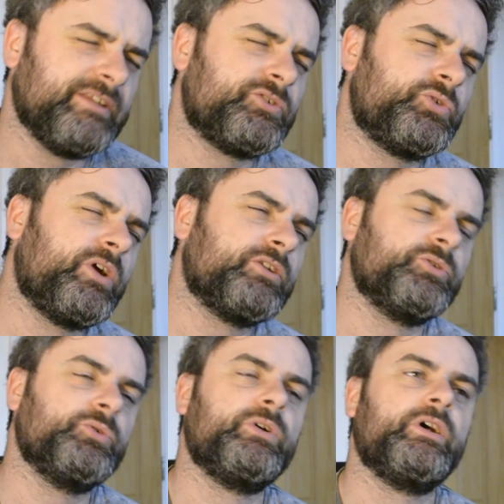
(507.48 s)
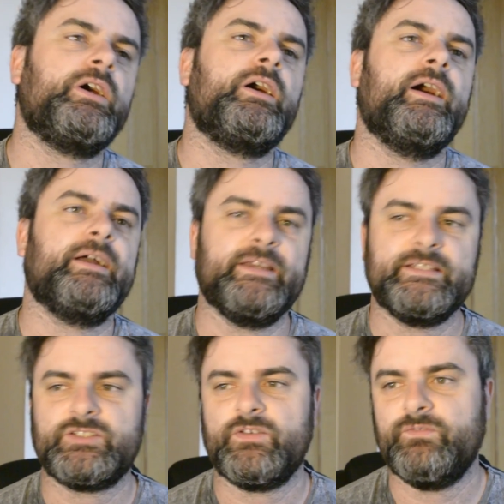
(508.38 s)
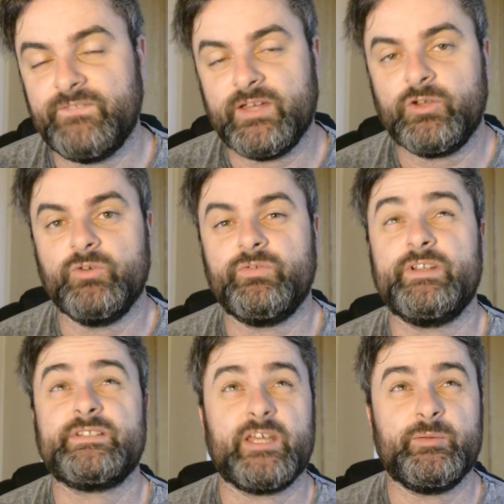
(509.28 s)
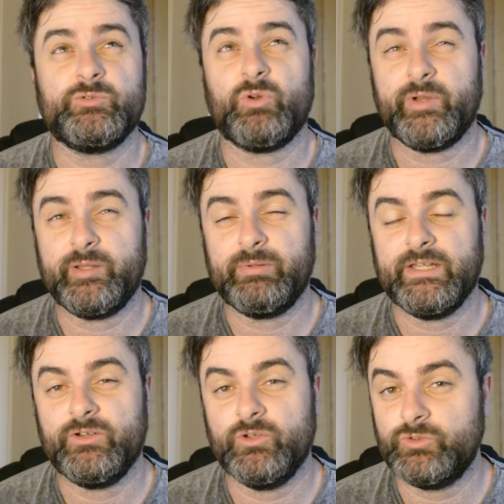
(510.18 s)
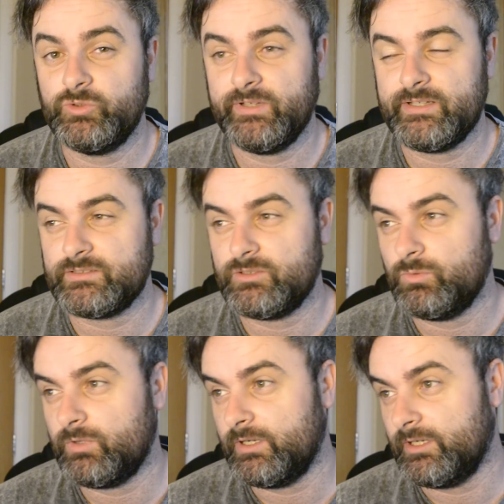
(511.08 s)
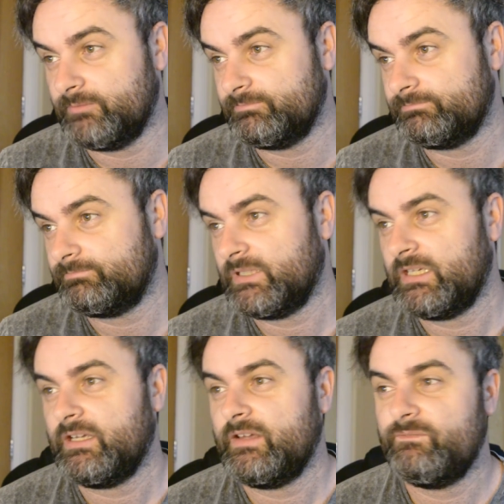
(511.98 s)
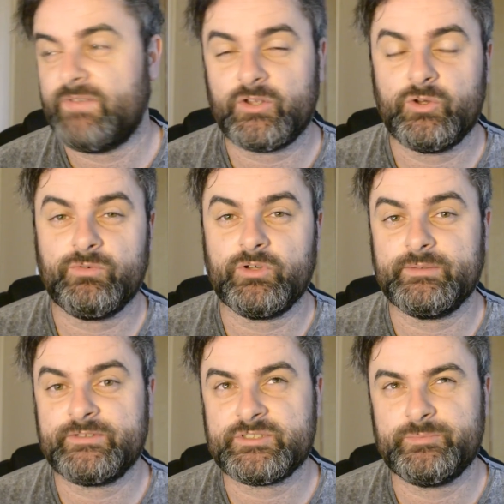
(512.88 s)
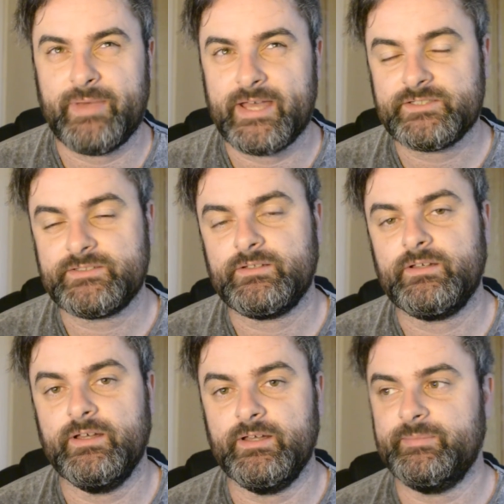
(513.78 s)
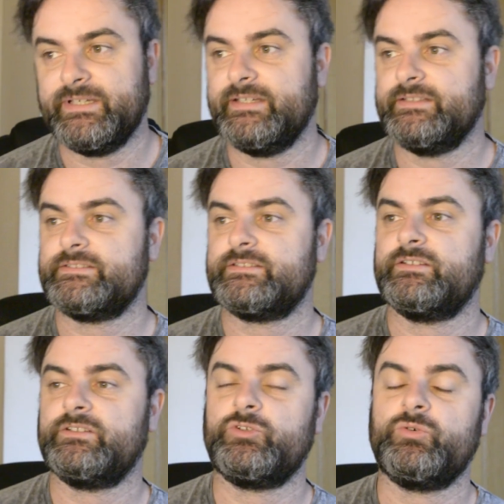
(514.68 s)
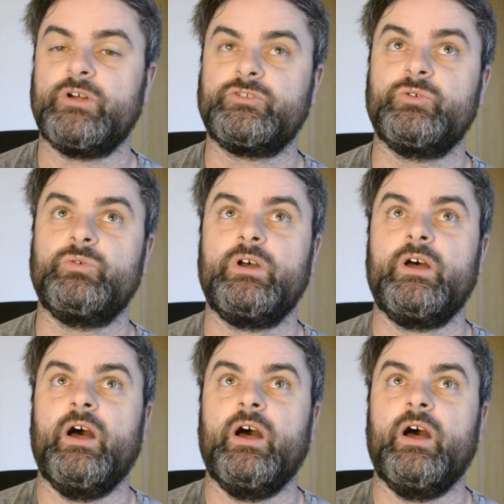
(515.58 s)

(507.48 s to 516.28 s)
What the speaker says: Toronto against Vancouver. This game was already played on 2 nights ago. Vancouver got smashed against Toronto.